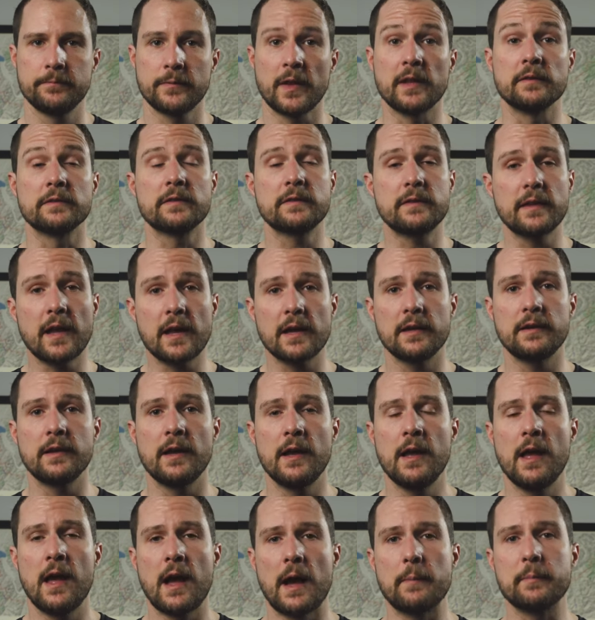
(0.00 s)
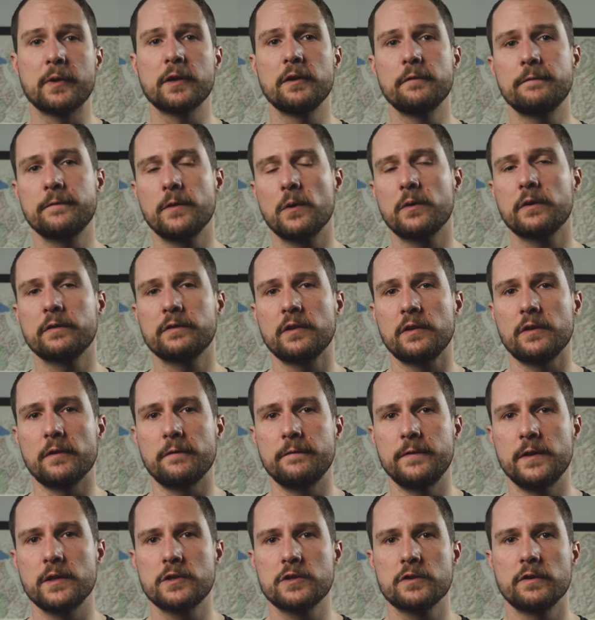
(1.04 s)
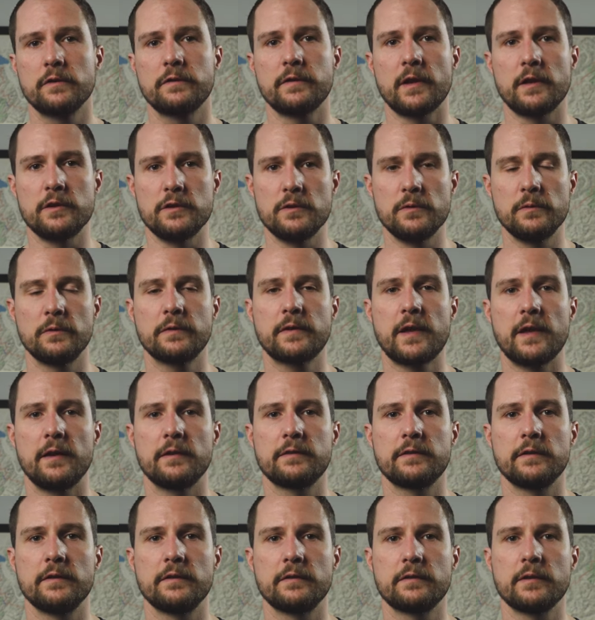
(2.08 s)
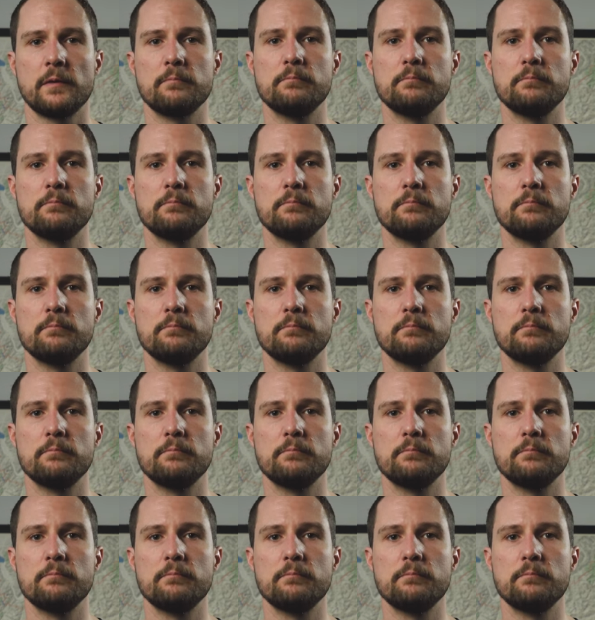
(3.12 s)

Instead, I'm gonna focus on the features and use cases